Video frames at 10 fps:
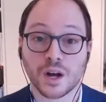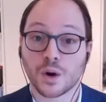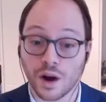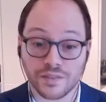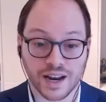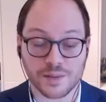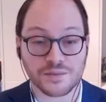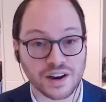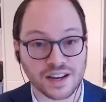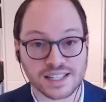One that I'm
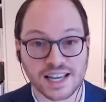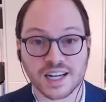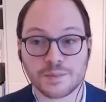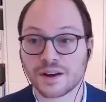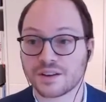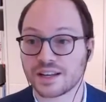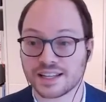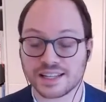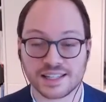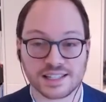very excited about
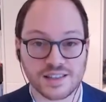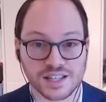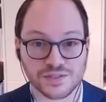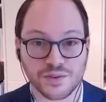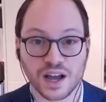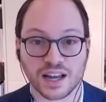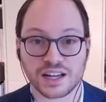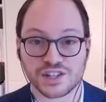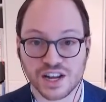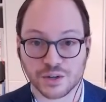is this Friday,
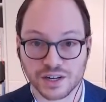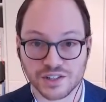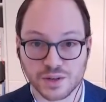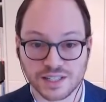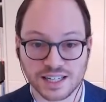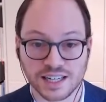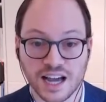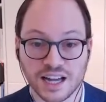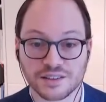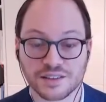January
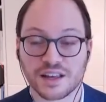29th,